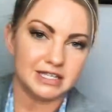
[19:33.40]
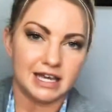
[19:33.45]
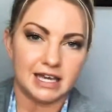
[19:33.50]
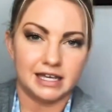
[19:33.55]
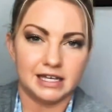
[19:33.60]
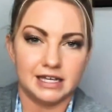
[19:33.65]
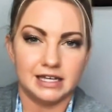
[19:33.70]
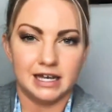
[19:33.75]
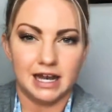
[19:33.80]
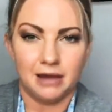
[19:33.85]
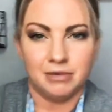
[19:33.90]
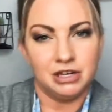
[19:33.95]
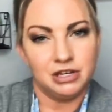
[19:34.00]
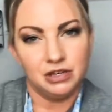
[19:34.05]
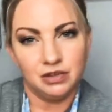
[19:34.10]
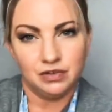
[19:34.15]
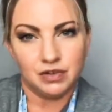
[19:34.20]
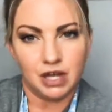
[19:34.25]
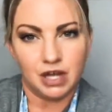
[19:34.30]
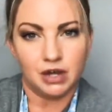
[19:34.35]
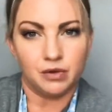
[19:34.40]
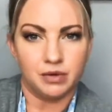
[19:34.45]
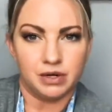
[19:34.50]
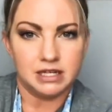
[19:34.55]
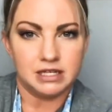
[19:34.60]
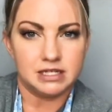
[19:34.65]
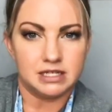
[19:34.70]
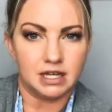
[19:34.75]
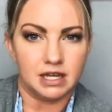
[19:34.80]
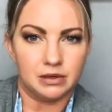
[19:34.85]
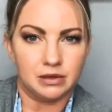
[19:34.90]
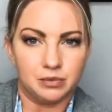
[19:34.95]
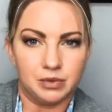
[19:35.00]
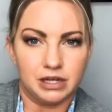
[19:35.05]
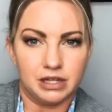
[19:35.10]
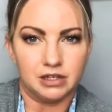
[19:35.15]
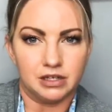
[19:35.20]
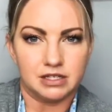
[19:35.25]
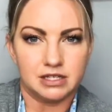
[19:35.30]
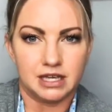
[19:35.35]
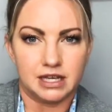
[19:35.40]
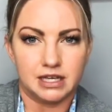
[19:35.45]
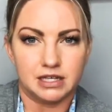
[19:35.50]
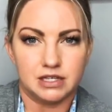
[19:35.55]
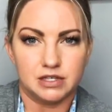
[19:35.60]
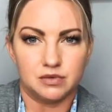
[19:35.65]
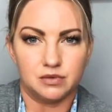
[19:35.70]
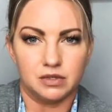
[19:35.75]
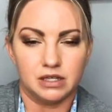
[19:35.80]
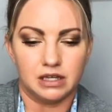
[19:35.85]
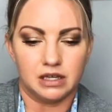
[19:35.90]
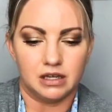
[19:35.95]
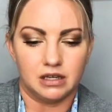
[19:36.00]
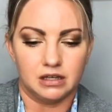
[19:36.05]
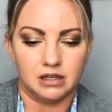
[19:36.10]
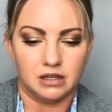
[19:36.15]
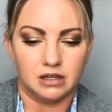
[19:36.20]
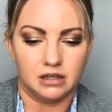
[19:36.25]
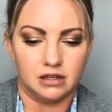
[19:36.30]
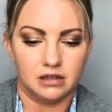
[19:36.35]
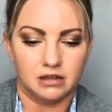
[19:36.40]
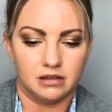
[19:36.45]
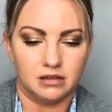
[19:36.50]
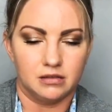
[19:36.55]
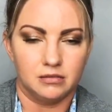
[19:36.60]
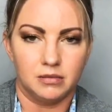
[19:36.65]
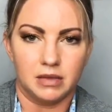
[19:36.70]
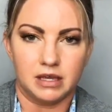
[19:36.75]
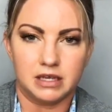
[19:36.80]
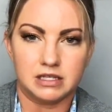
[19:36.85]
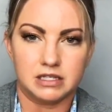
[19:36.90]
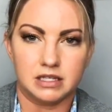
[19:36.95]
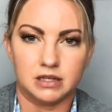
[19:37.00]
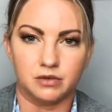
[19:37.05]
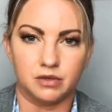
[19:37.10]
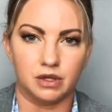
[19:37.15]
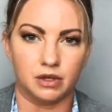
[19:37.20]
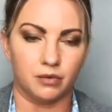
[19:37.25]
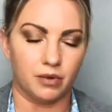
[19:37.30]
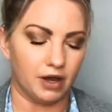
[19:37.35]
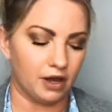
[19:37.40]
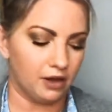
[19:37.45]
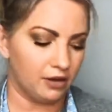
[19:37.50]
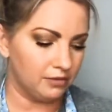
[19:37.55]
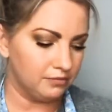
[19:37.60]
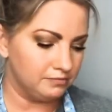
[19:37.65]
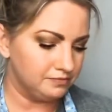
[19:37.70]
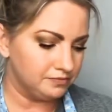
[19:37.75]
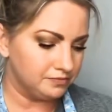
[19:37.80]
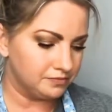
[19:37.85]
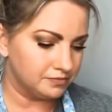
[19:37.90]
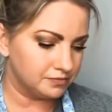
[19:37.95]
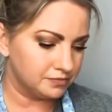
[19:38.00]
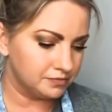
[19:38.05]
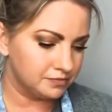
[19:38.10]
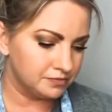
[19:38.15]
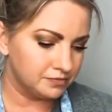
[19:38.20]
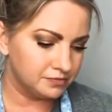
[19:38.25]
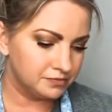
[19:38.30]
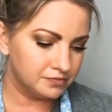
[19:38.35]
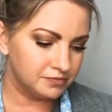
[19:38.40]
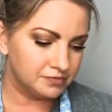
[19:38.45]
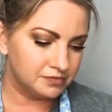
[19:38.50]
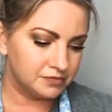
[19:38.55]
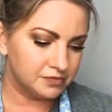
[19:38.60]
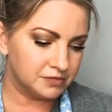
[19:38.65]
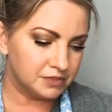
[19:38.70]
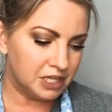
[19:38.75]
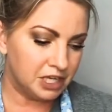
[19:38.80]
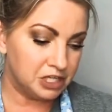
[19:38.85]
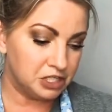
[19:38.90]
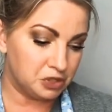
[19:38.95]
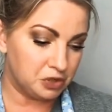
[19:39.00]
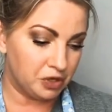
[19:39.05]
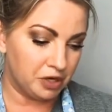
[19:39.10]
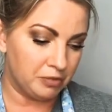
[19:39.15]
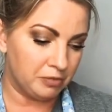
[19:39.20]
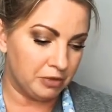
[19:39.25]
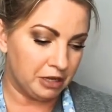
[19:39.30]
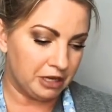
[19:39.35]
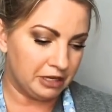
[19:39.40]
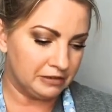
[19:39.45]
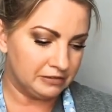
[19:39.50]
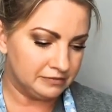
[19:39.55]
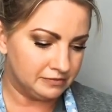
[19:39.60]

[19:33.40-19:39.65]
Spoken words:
like it, I mean, you'll know when it's done, when it looks like it's really mixed in really well and creamy.